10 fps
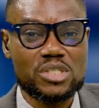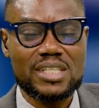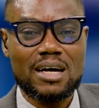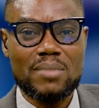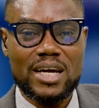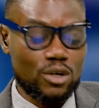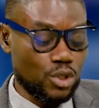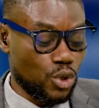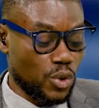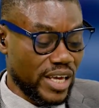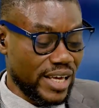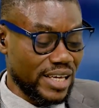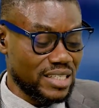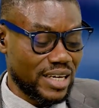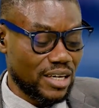that might not know, he
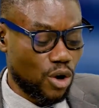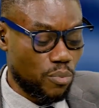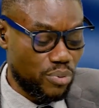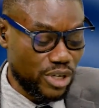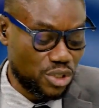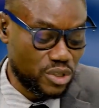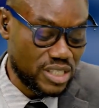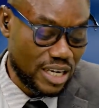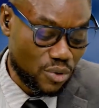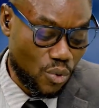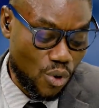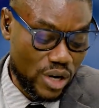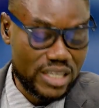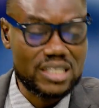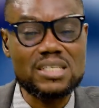is an operations and
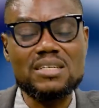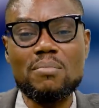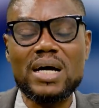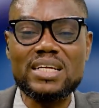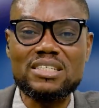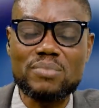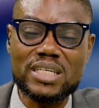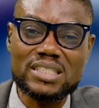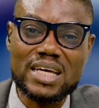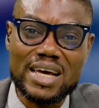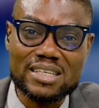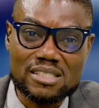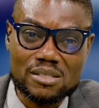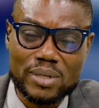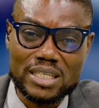quality management
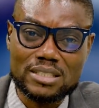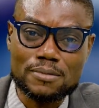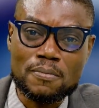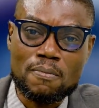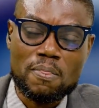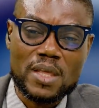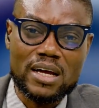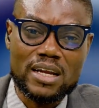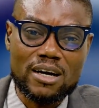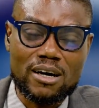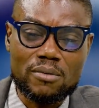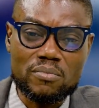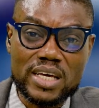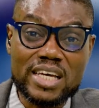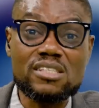expert. And
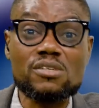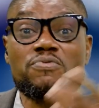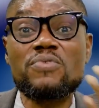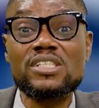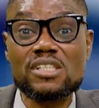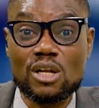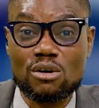his first